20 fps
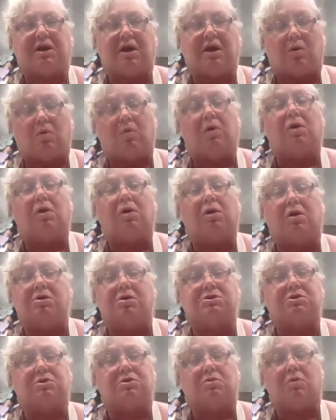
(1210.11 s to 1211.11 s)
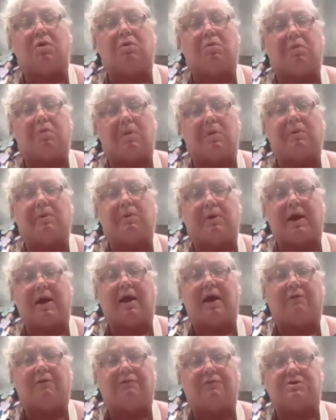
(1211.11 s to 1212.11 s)
we actually got real
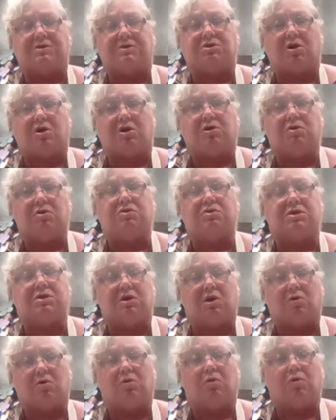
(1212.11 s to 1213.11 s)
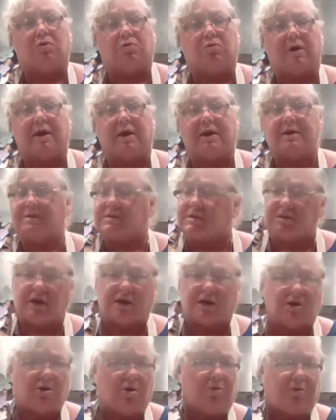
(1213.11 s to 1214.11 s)
close to where we were going to have to
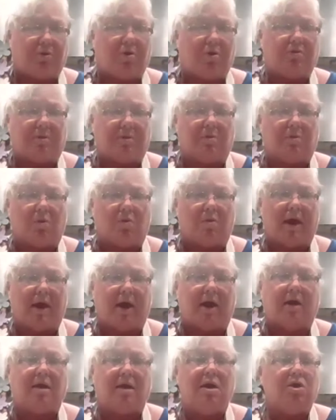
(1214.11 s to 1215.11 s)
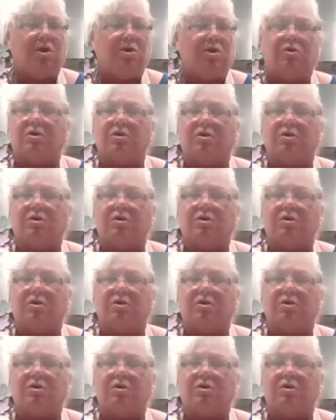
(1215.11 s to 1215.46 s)
start using our old rings.